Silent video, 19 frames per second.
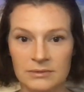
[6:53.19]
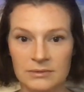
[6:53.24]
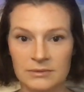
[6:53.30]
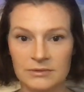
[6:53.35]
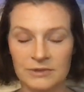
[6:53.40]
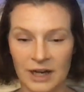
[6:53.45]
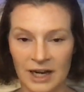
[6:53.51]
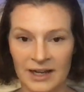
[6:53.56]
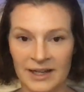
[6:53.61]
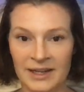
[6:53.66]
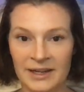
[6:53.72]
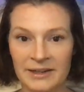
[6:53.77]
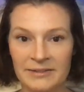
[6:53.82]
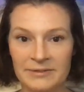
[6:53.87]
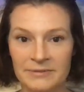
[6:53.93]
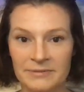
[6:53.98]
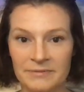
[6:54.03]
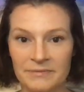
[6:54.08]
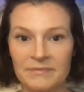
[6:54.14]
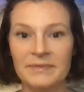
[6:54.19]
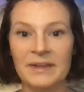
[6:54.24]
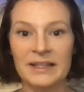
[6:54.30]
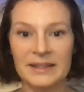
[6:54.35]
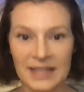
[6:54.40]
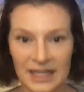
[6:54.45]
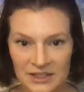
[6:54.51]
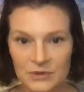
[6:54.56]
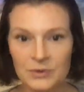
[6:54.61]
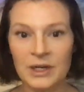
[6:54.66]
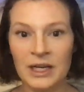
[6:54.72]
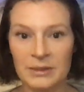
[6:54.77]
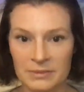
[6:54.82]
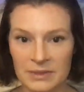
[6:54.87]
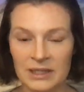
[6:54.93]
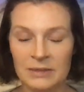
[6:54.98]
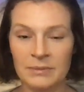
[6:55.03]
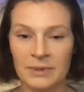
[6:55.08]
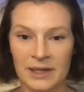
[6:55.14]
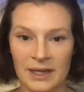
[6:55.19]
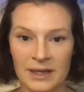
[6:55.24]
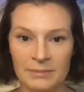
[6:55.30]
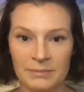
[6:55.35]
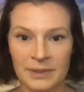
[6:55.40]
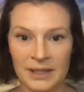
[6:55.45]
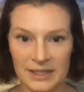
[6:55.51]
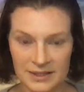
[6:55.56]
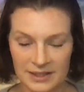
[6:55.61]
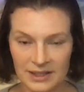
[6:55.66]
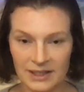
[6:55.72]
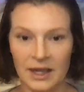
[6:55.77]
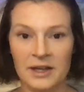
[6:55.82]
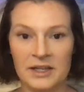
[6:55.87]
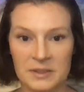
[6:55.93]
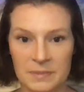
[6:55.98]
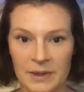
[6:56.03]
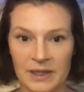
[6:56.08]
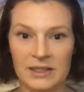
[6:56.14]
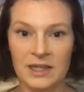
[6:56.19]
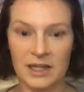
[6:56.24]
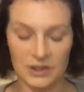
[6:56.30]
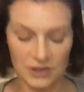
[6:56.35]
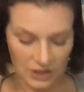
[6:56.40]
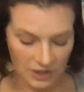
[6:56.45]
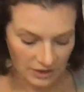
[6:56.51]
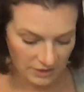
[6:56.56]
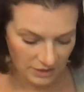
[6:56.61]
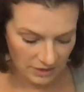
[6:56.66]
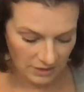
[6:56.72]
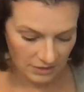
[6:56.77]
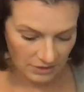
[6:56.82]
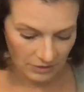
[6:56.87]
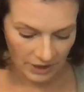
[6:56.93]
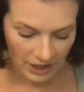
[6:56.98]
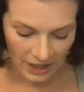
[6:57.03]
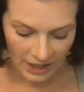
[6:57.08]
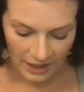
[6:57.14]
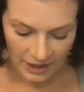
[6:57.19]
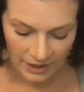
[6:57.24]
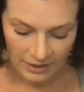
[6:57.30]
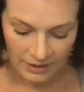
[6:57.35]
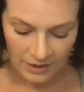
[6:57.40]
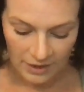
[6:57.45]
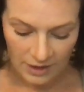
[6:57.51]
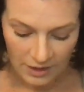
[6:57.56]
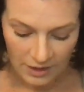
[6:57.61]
Right? That that's what I mean by placing expectations, okay?